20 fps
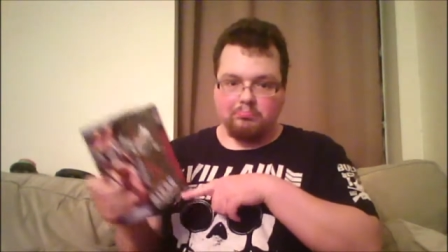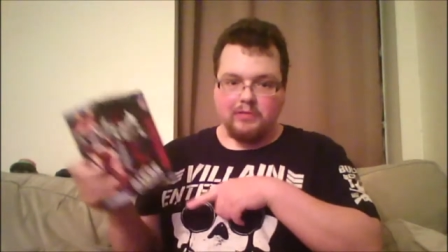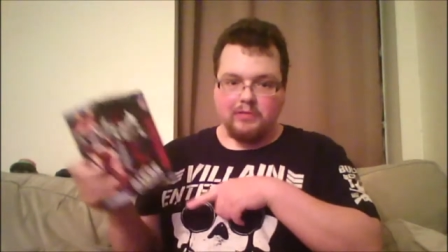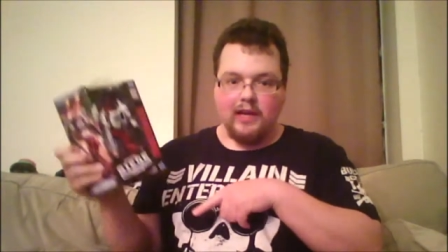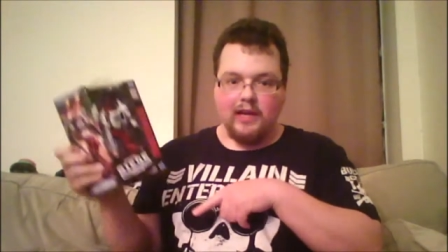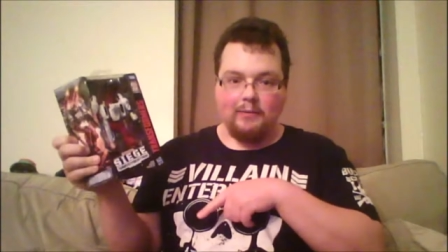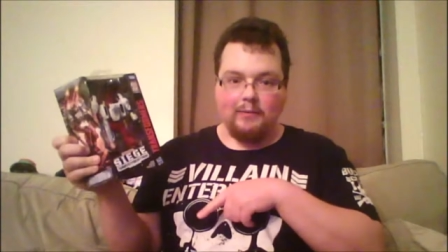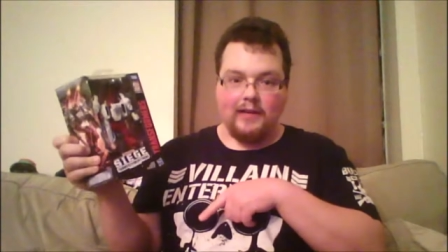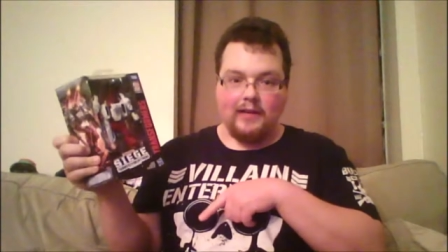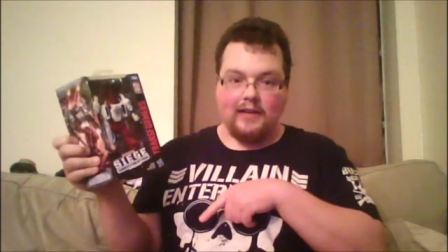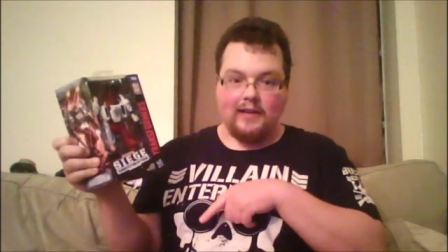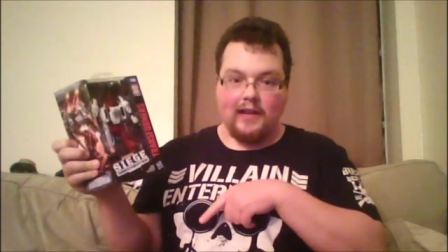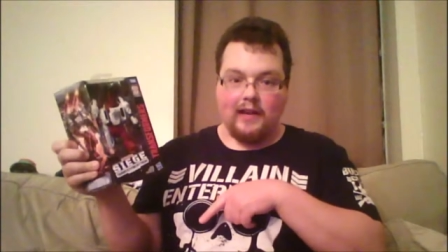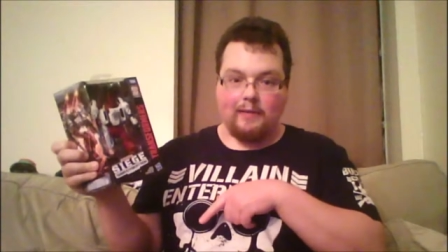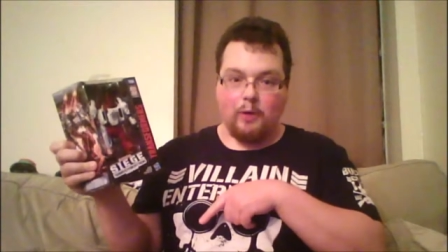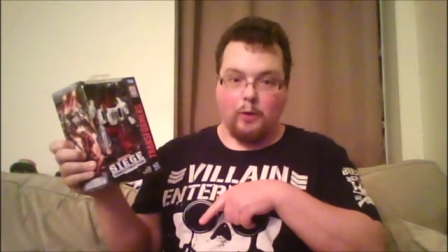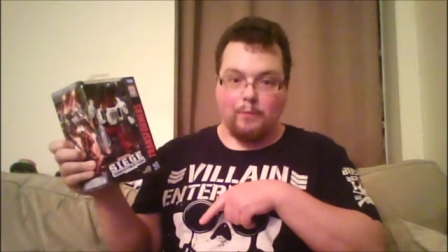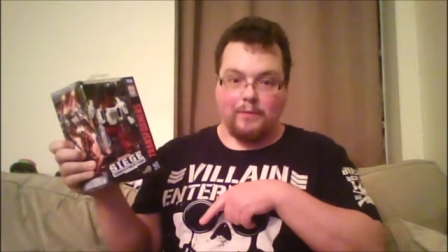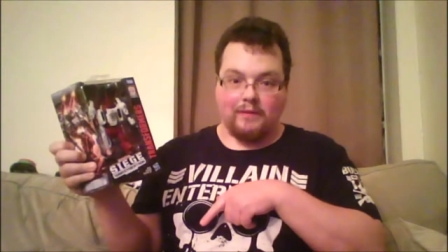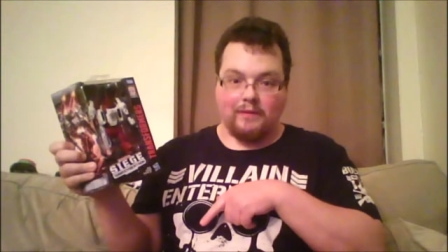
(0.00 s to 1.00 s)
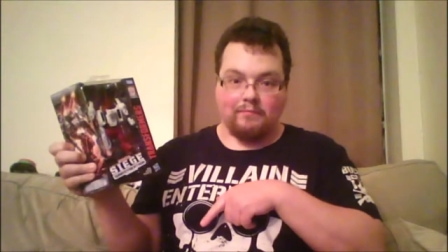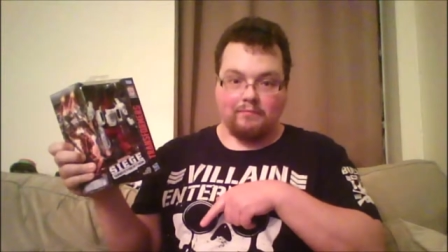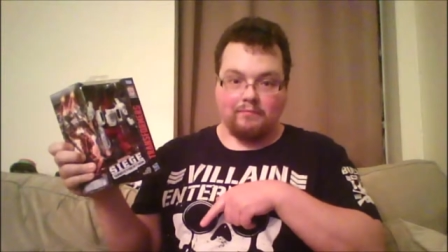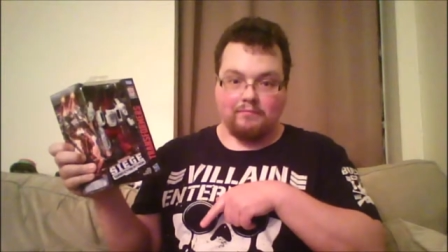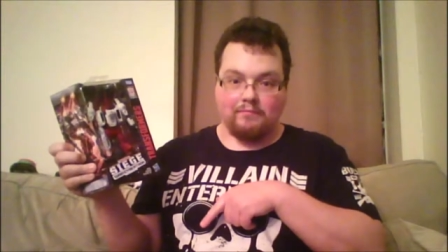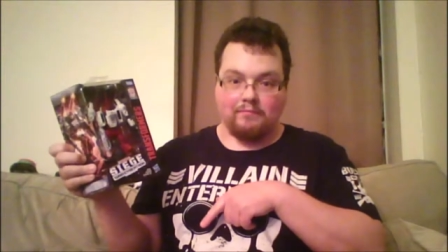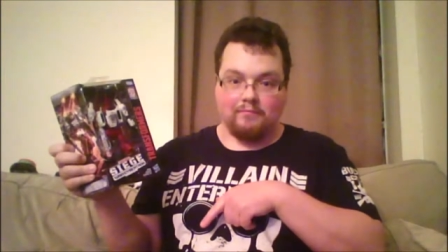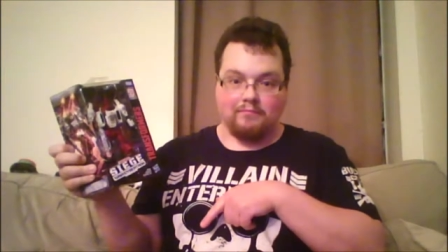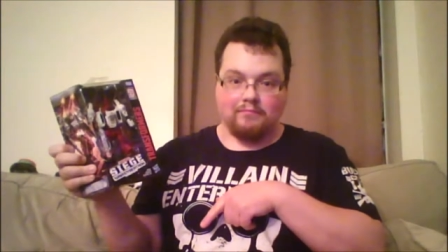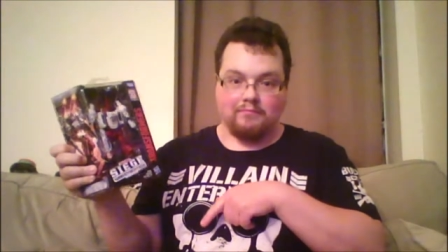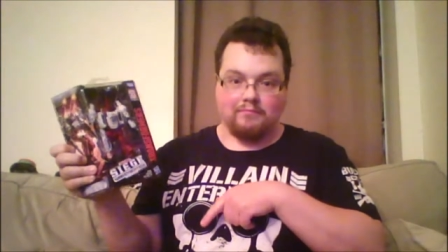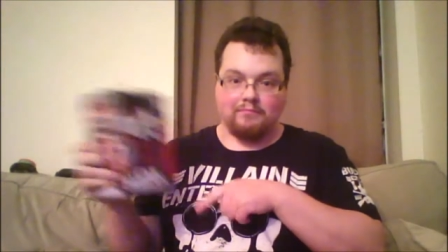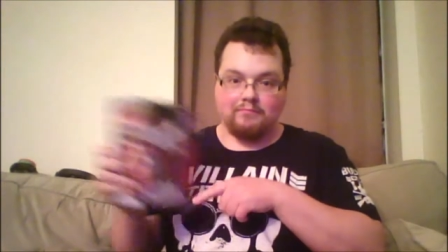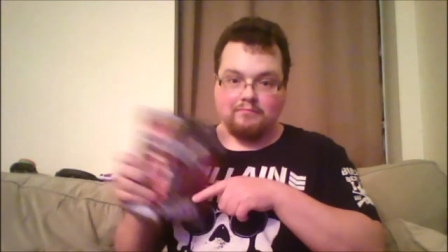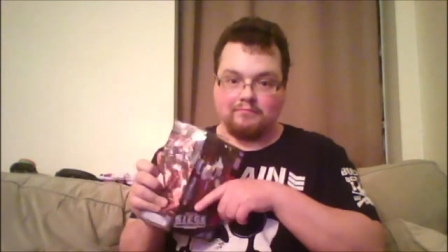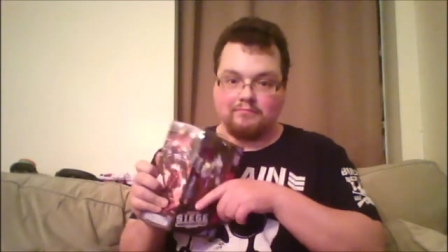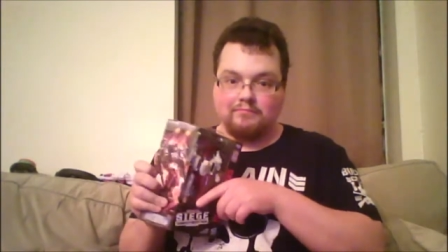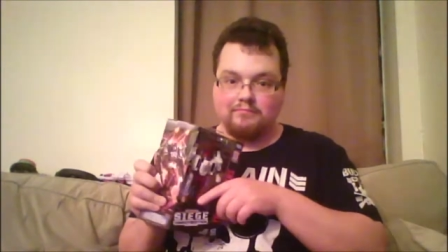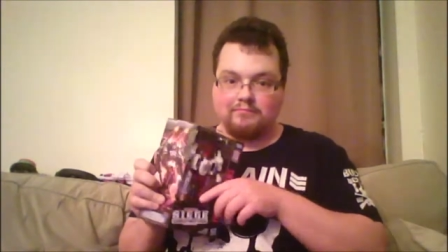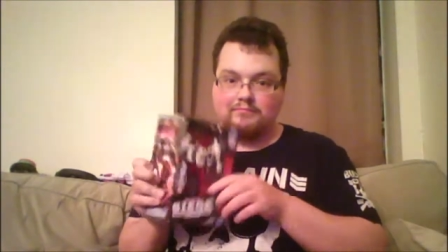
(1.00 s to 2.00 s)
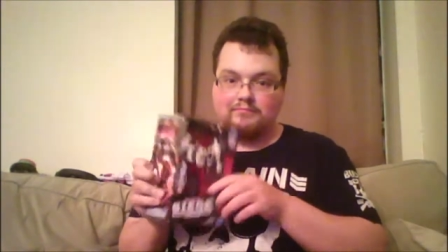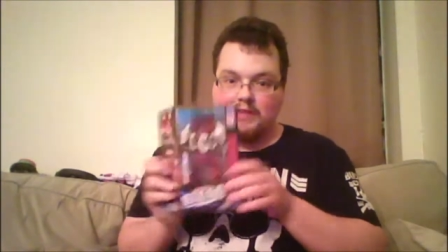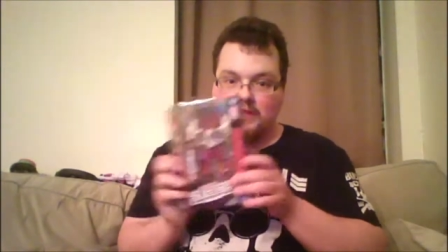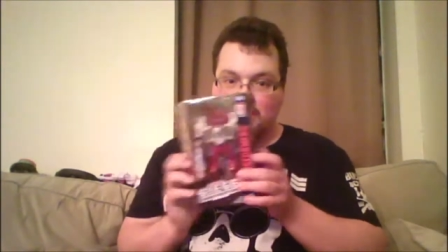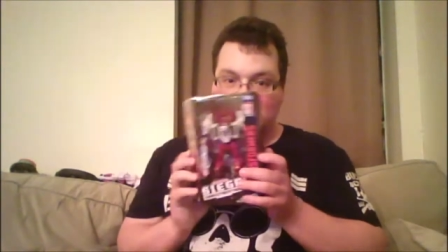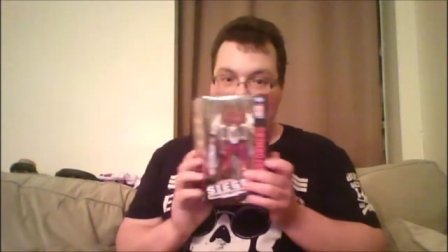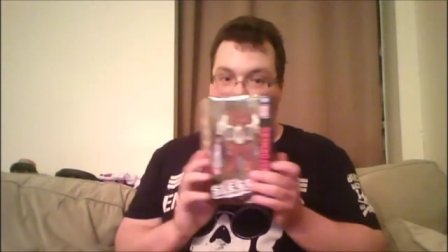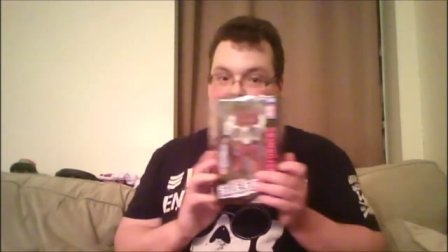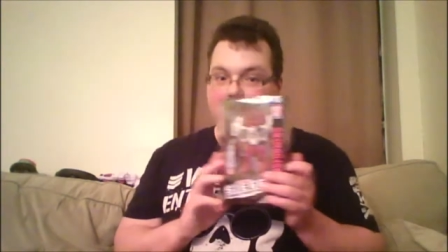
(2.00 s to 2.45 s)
I'm gonna get him open and see